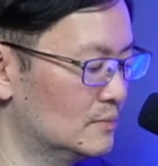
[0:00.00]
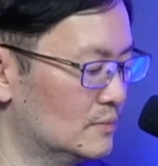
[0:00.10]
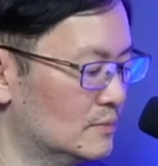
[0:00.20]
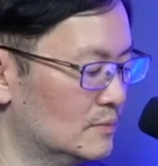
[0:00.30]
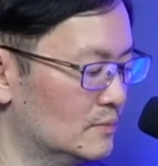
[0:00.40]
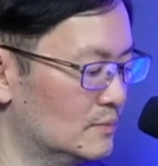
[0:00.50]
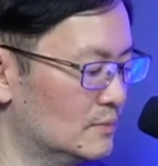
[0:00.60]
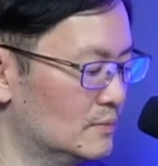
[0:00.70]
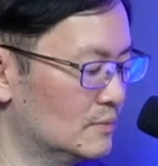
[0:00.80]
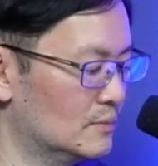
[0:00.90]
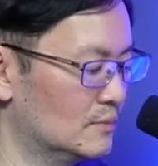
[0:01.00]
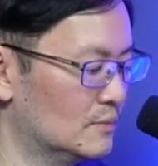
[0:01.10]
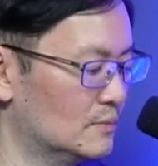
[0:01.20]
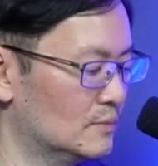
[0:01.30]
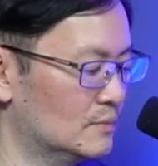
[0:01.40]

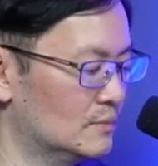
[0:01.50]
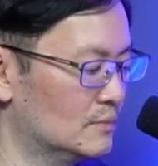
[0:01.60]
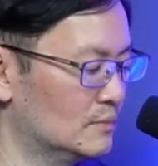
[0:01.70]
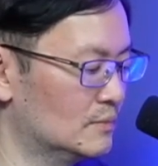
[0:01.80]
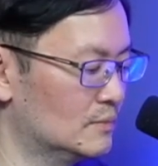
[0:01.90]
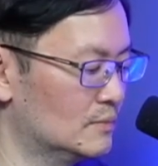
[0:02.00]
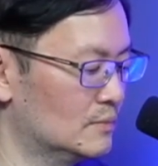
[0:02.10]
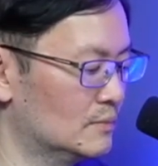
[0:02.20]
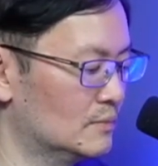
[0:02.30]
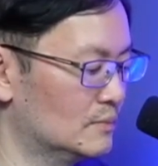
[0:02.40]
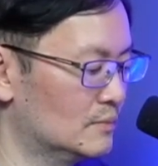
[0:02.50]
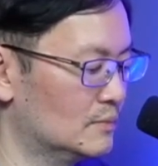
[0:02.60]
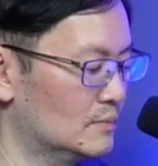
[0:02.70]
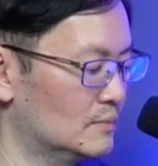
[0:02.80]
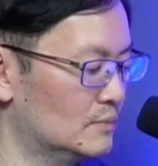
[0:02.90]

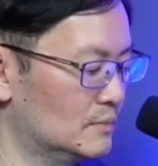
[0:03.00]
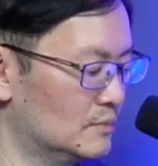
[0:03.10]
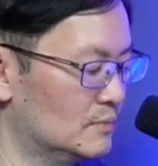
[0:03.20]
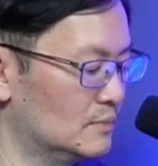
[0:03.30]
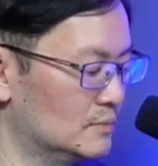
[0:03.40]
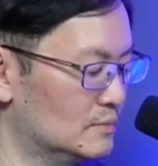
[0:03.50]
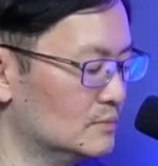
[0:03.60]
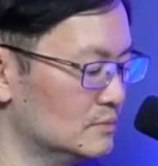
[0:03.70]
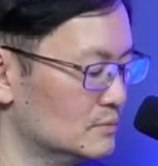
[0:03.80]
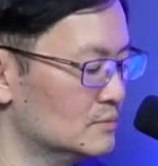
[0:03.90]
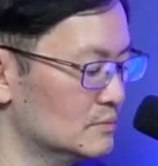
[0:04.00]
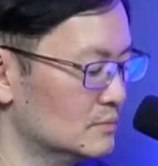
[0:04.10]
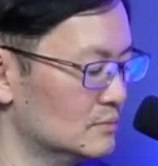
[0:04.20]
[no speech]